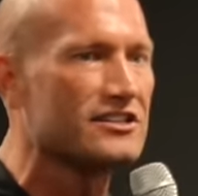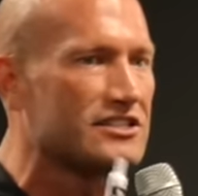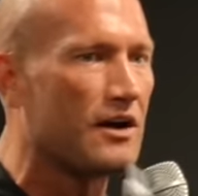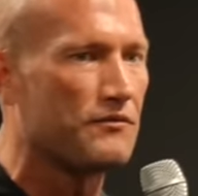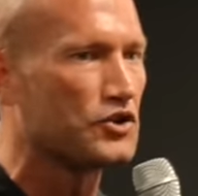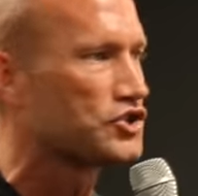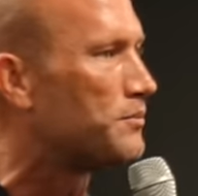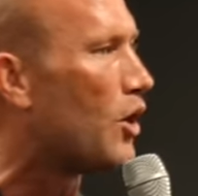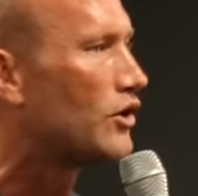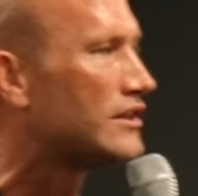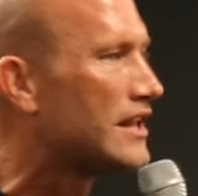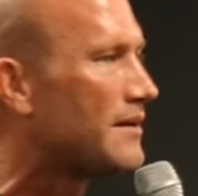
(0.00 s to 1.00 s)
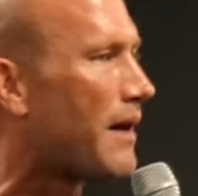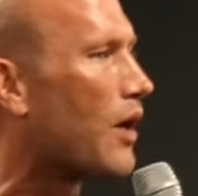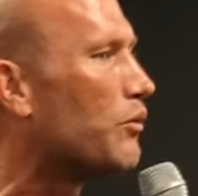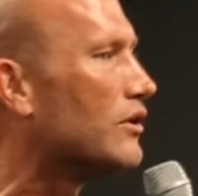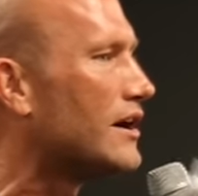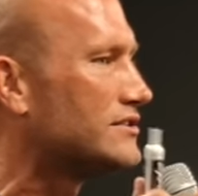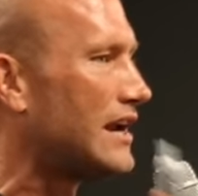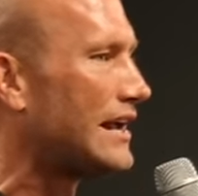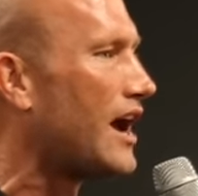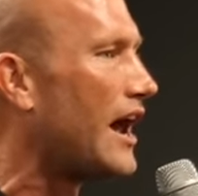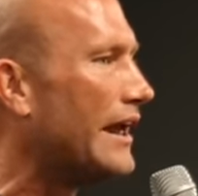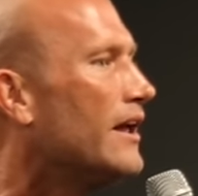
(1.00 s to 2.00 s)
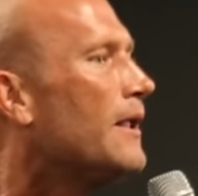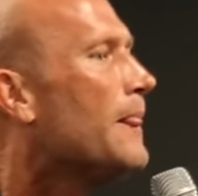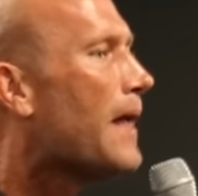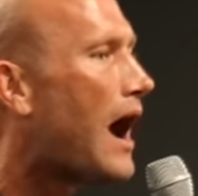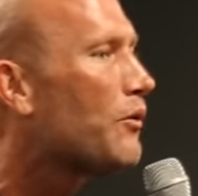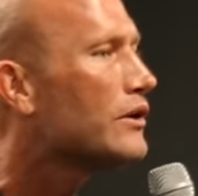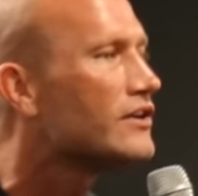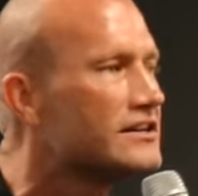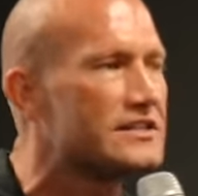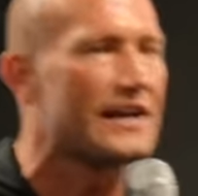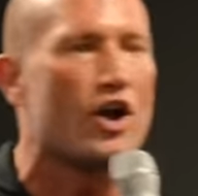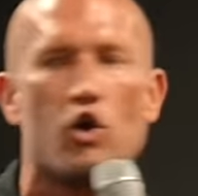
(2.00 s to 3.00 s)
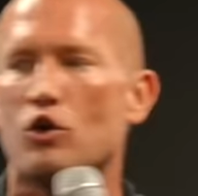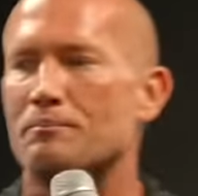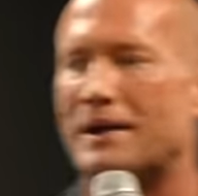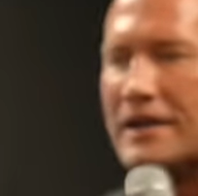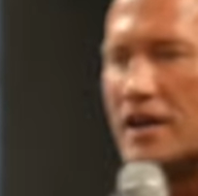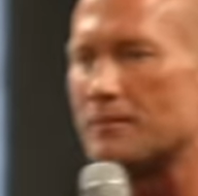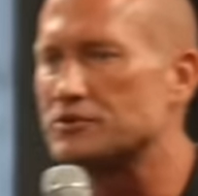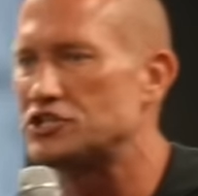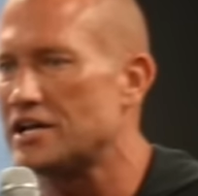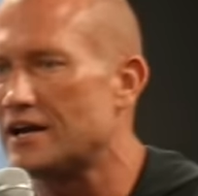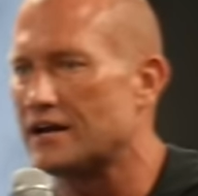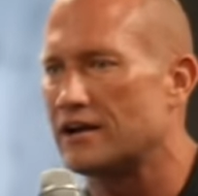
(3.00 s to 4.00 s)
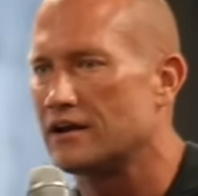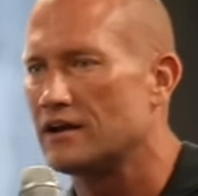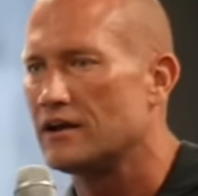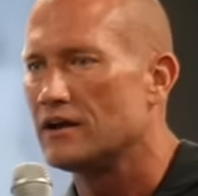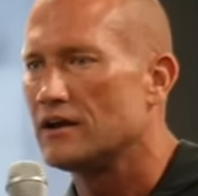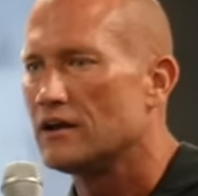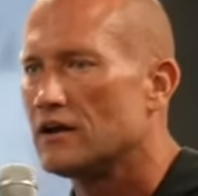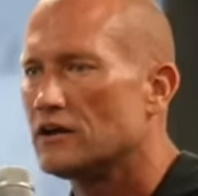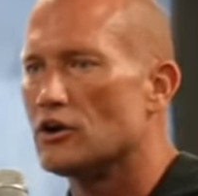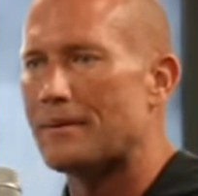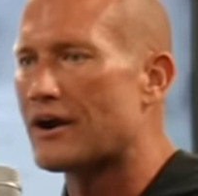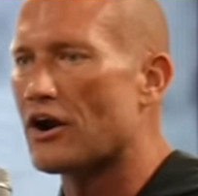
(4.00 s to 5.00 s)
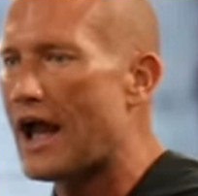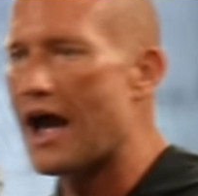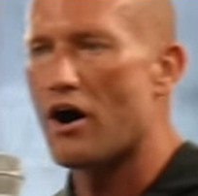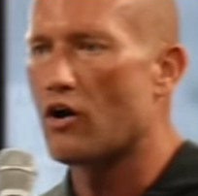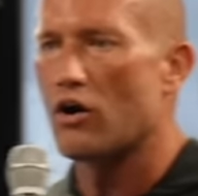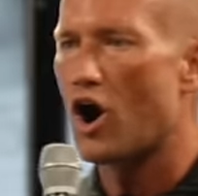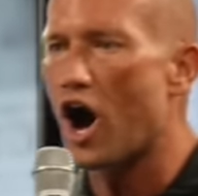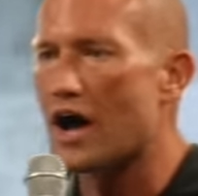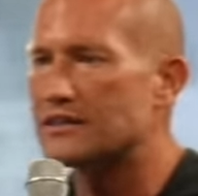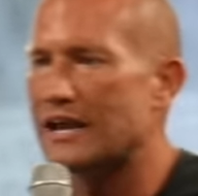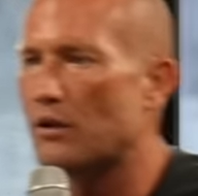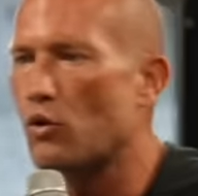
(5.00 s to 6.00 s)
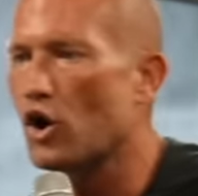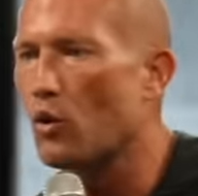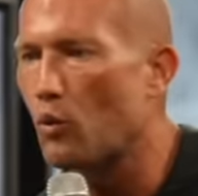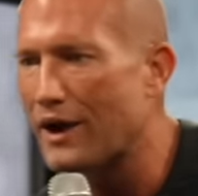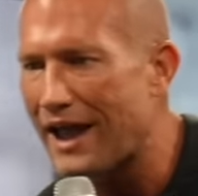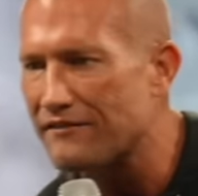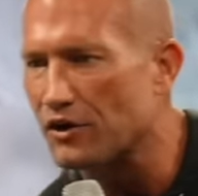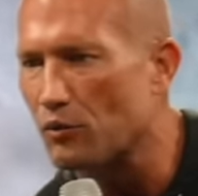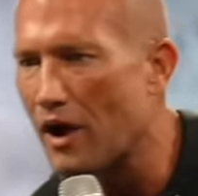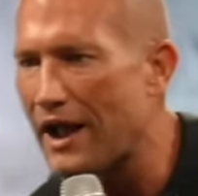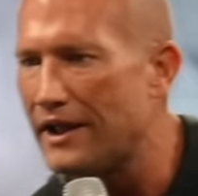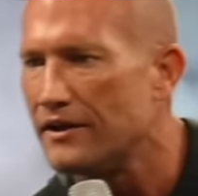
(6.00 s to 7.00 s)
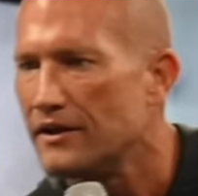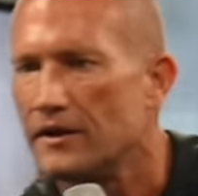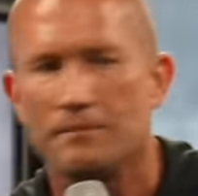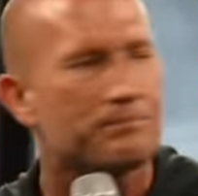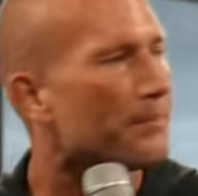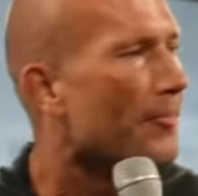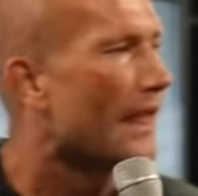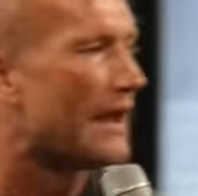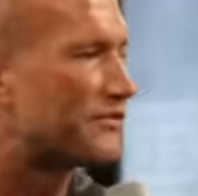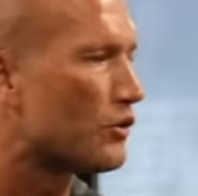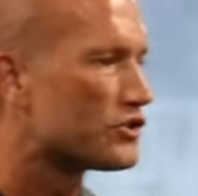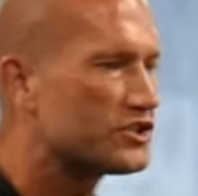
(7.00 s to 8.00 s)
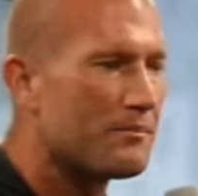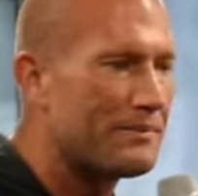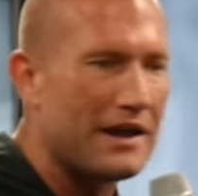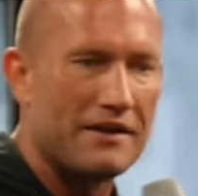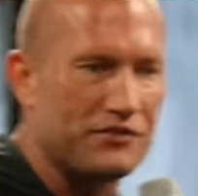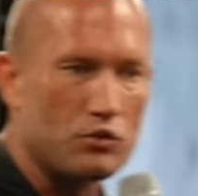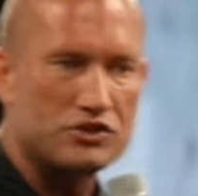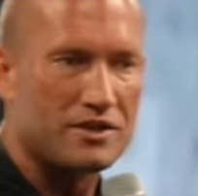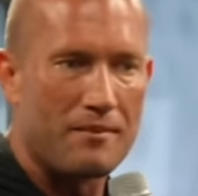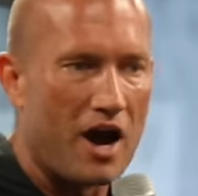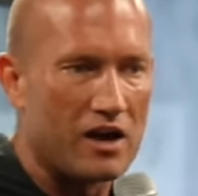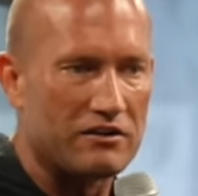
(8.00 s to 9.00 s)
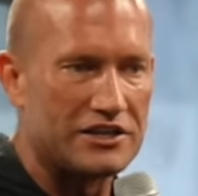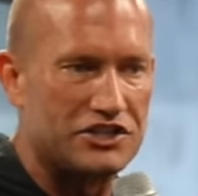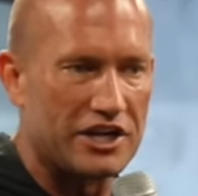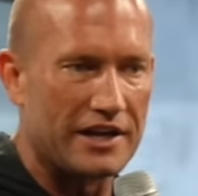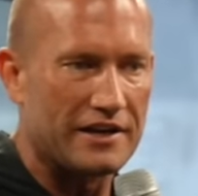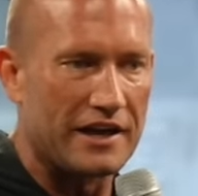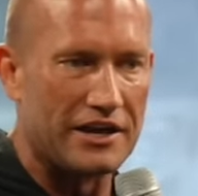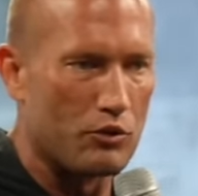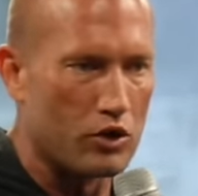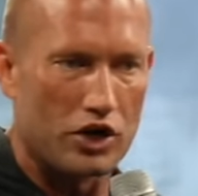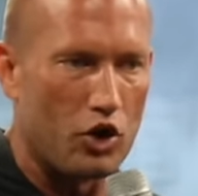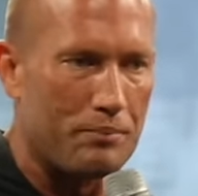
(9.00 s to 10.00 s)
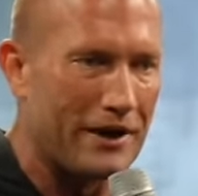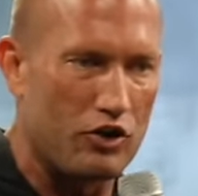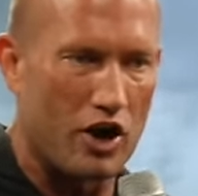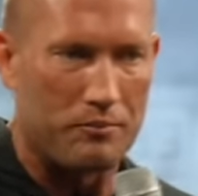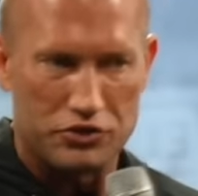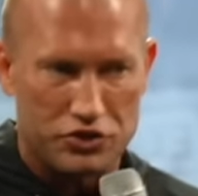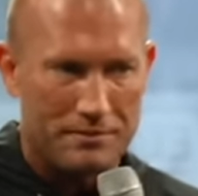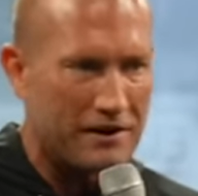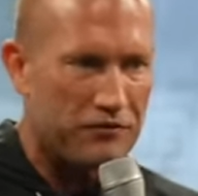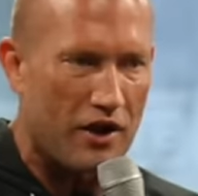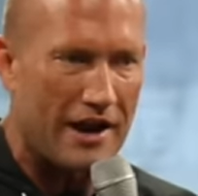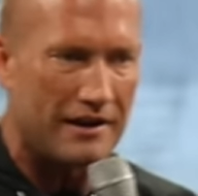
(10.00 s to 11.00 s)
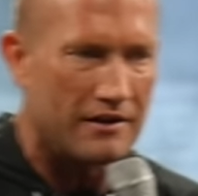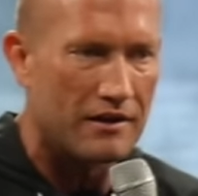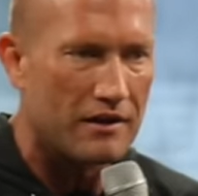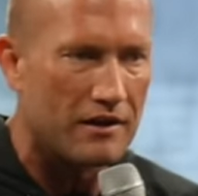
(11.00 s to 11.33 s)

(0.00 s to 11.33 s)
except for smoking them, I realized that I got it. I realized that going and picking up a chick, no matter how hot they were or whatever, right? If there was some, if there was some ugly chick and you were going to go pick her up, would you be afraid?